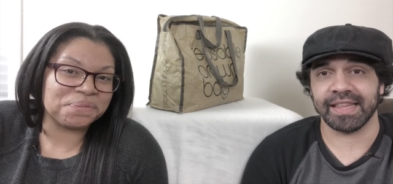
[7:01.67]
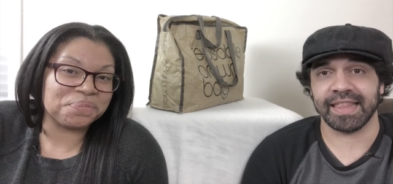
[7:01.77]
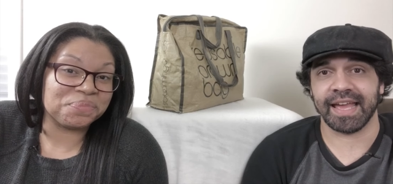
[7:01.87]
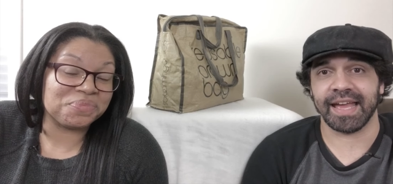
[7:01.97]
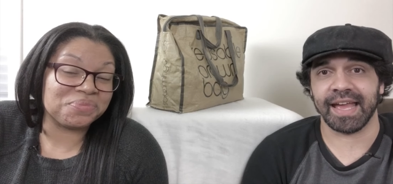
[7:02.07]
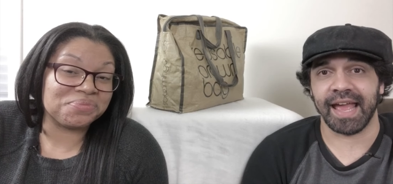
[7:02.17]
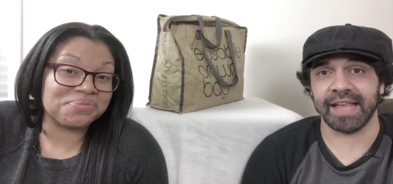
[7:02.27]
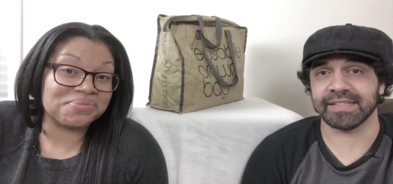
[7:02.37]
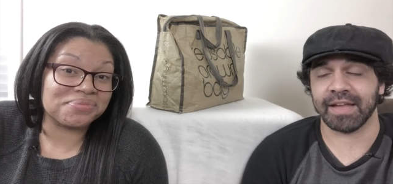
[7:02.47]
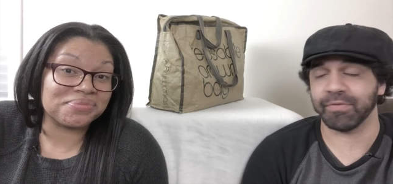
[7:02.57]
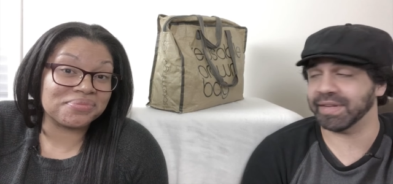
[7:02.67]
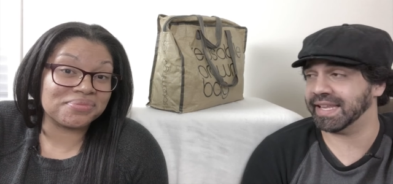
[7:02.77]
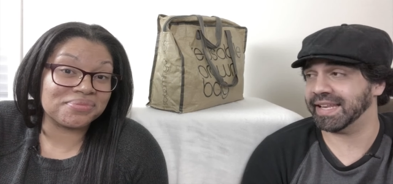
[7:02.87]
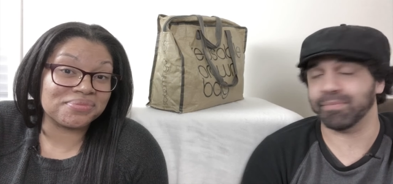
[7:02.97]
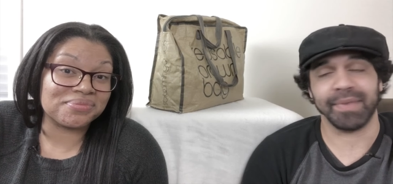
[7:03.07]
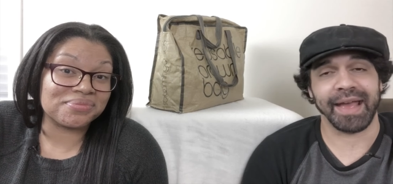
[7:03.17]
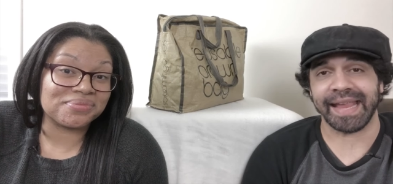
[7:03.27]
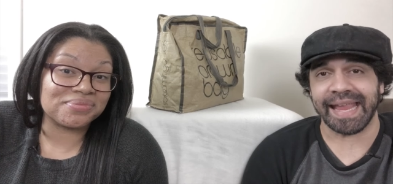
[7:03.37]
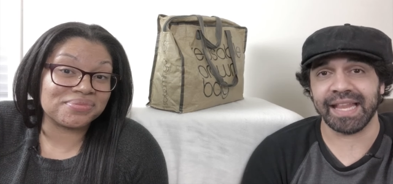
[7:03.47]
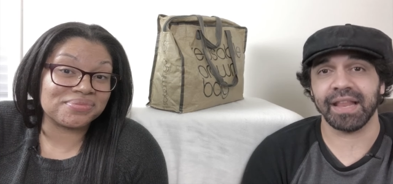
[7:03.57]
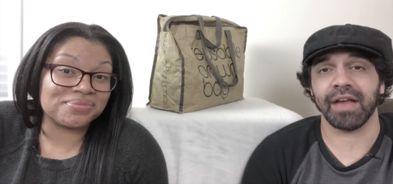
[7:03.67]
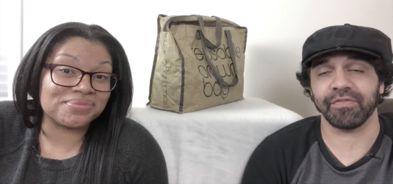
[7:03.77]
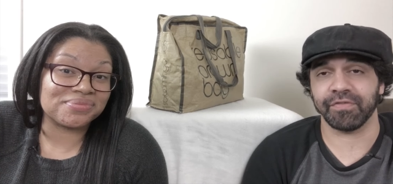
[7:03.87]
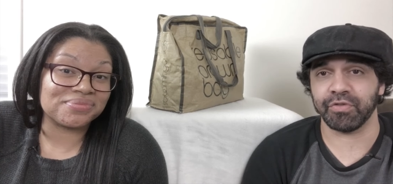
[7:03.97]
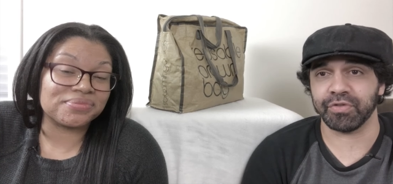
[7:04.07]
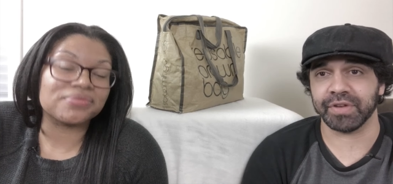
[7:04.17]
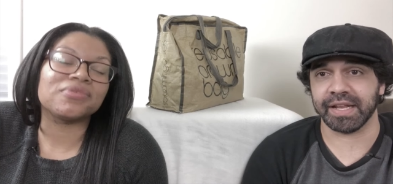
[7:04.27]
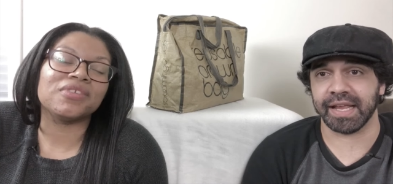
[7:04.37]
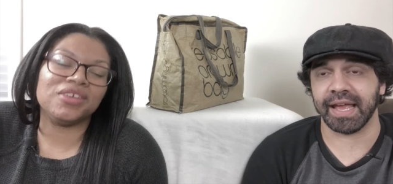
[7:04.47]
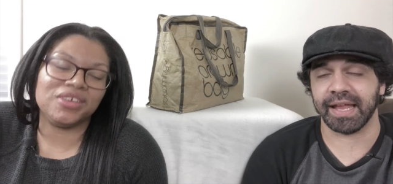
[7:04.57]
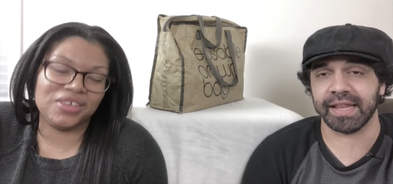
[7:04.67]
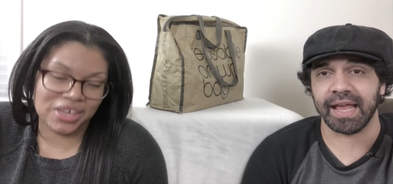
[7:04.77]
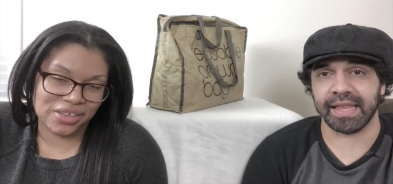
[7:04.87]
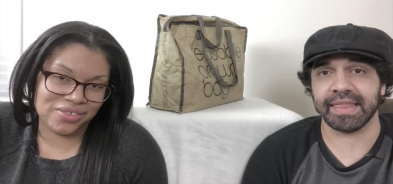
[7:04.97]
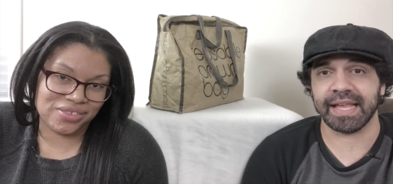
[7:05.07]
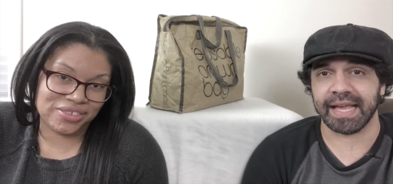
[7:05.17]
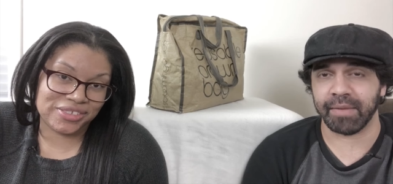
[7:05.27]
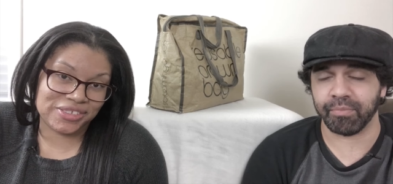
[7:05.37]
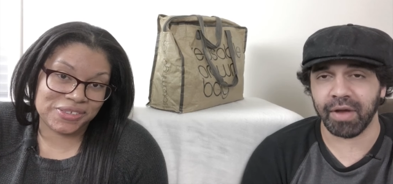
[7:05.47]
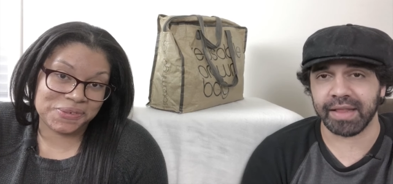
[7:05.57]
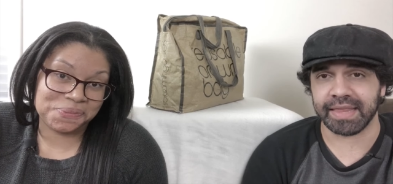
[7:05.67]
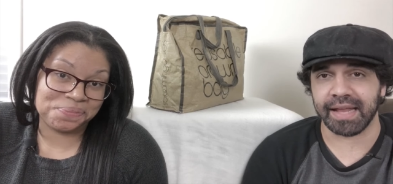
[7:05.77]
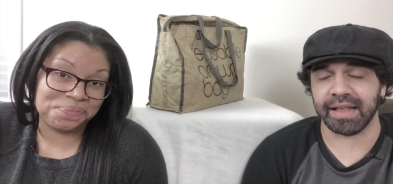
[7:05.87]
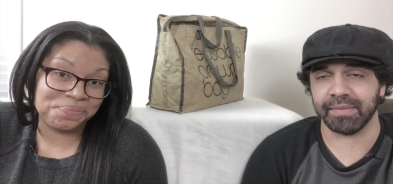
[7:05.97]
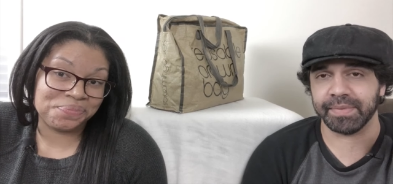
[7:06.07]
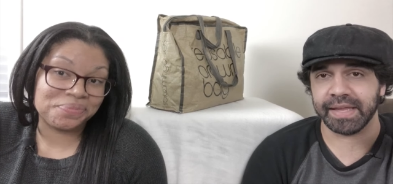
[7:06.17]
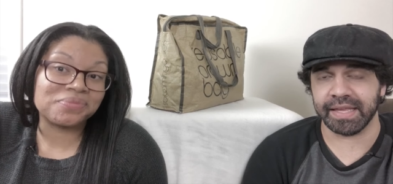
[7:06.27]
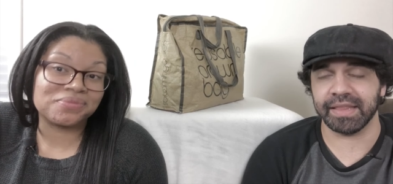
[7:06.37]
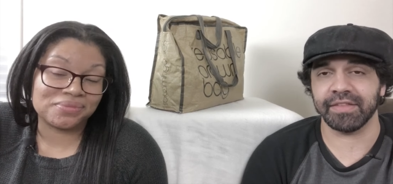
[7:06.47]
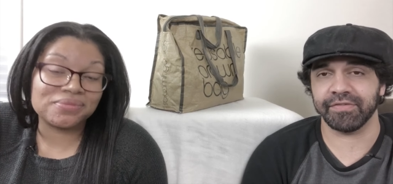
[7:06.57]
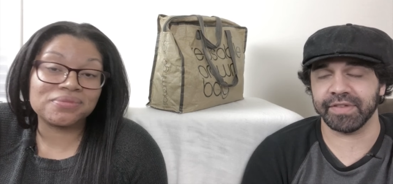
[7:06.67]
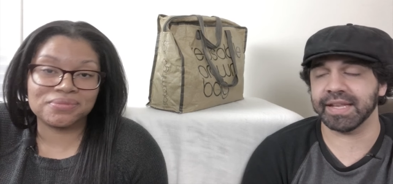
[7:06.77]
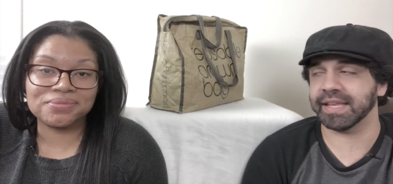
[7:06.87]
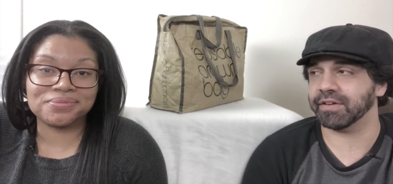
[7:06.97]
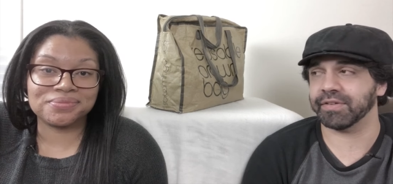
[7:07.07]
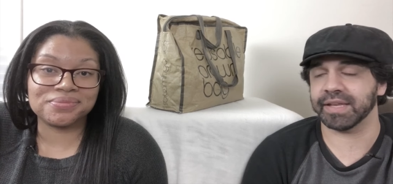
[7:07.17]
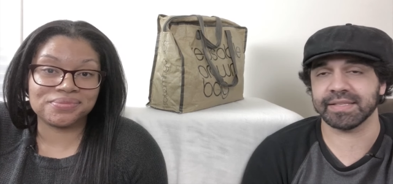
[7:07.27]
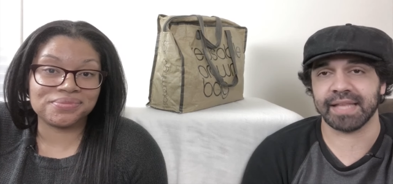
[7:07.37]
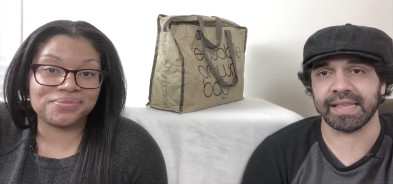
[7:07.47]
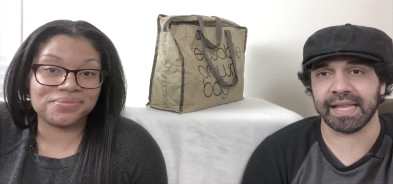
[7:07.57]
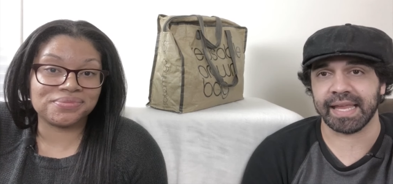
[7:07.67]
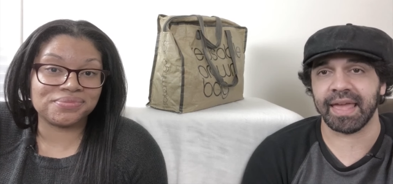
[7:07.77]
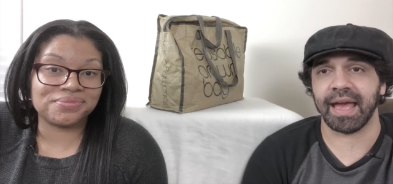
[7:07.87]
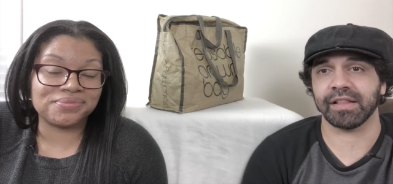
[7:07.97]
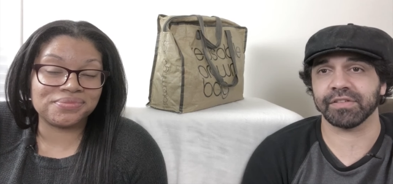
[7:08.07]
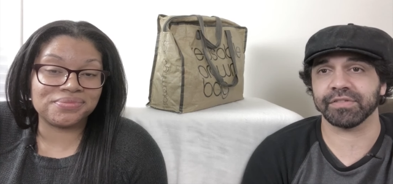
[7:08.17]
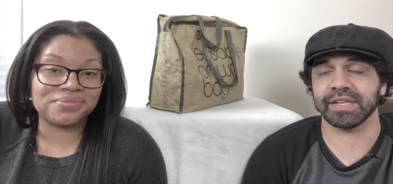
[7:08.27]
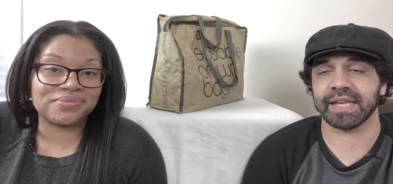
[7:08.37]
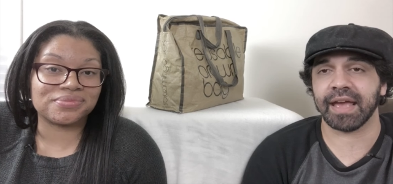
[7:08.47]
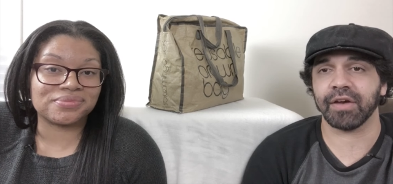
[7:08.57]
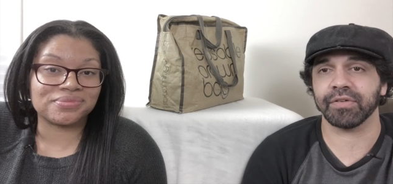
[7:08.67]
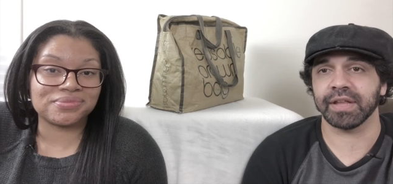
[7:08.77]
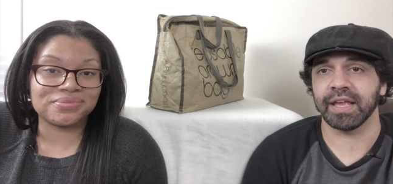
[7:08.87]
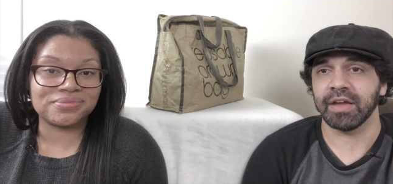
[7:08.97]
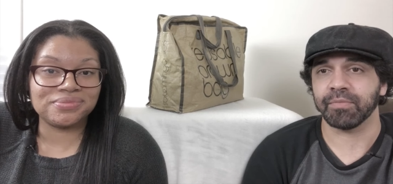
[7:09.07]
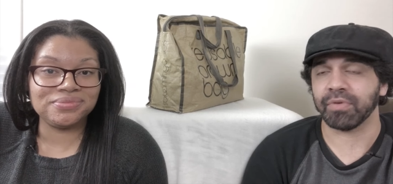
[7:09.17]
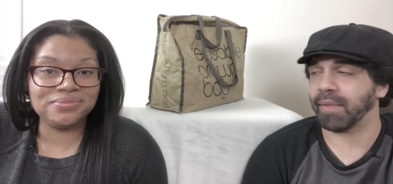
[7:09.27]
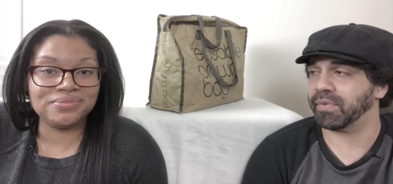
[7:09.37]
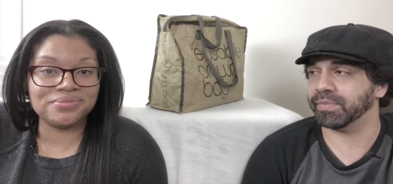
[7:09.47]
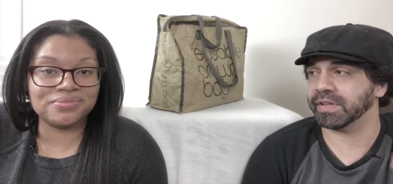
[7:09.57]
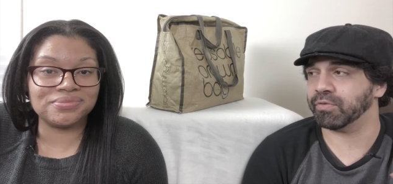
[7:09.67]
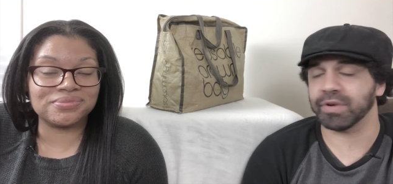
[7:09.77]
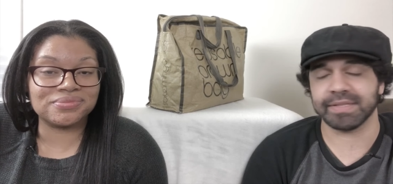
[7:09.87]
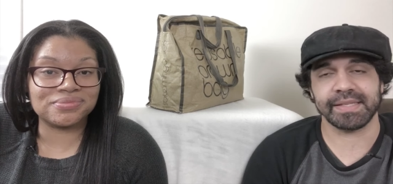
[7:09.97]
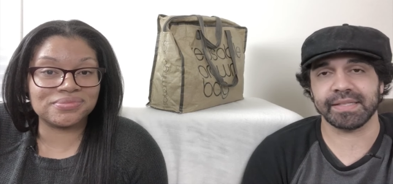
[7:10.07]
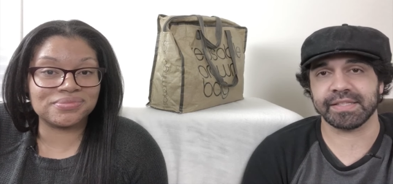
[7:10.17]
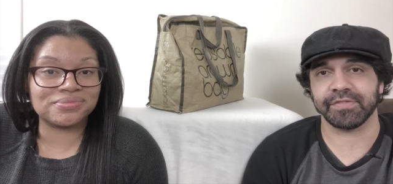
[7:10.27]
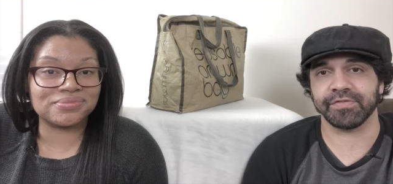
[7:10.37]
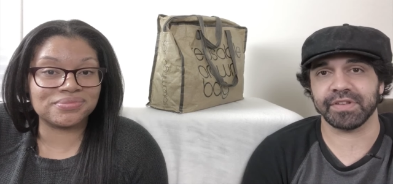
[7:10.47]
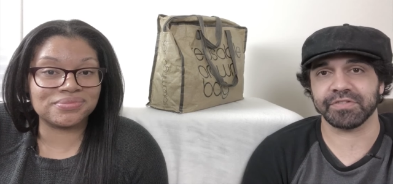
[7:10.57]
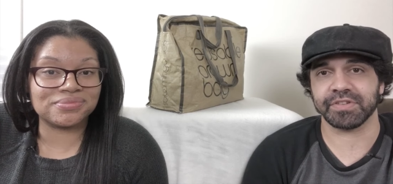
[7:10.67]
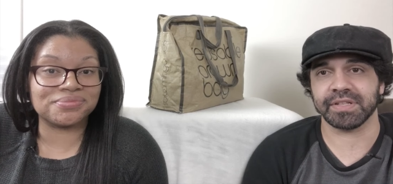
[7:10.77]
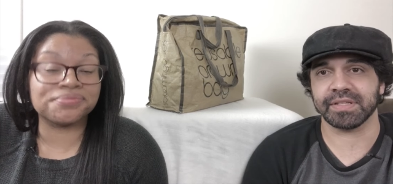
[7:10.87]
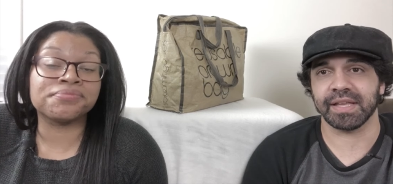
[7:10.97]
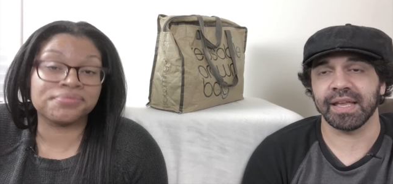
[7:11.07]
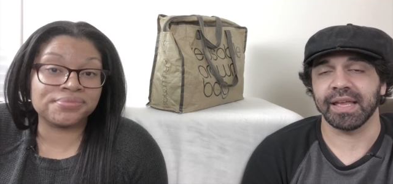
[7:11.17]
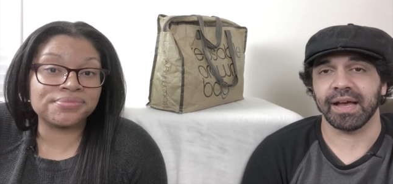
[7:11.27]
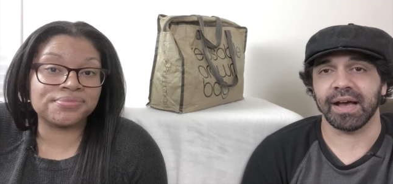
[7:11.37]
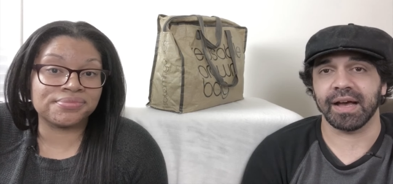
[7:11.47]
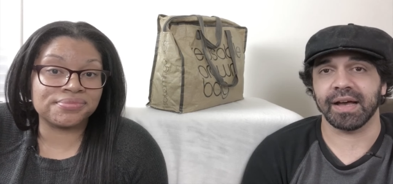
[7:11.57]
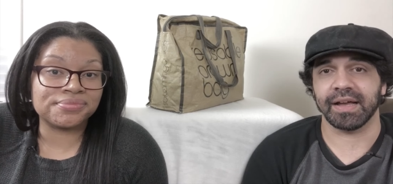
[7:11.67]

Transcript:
Speaker 1: that is that we didn't pack enough food, and I, I, I think I brought that up in the video, is that the calorie count probably wasn't sufficient. Uh,